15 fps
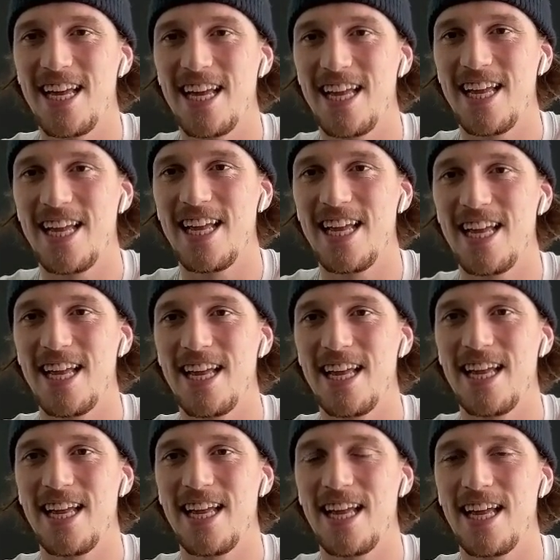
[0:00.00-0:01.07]

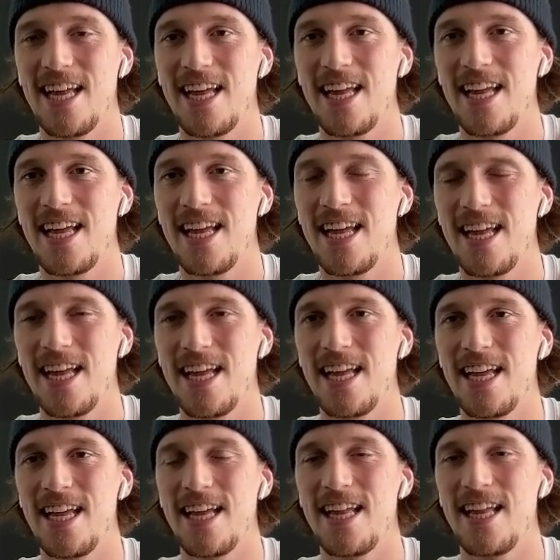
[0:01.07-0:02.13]

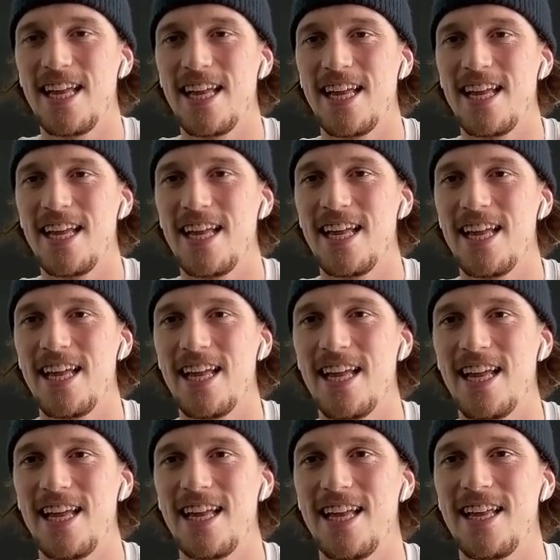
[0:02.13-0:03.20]

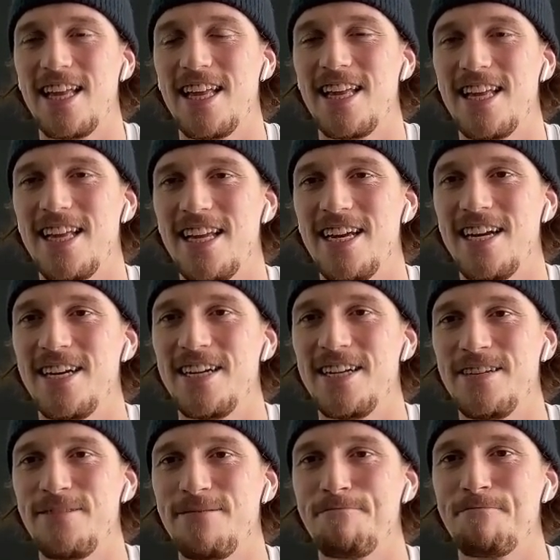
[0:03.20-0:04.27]

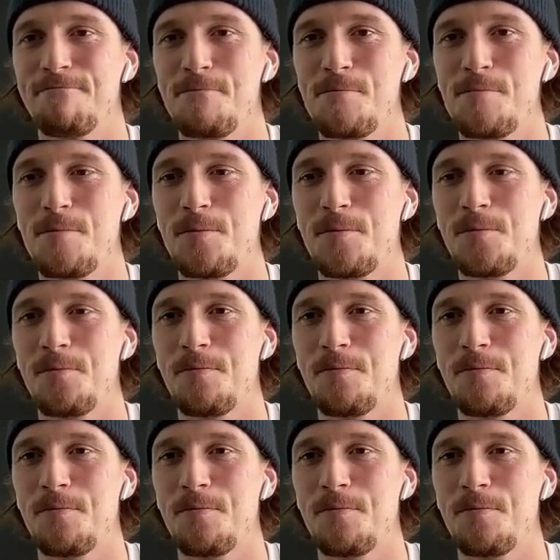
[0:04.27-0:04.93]
(not speaking)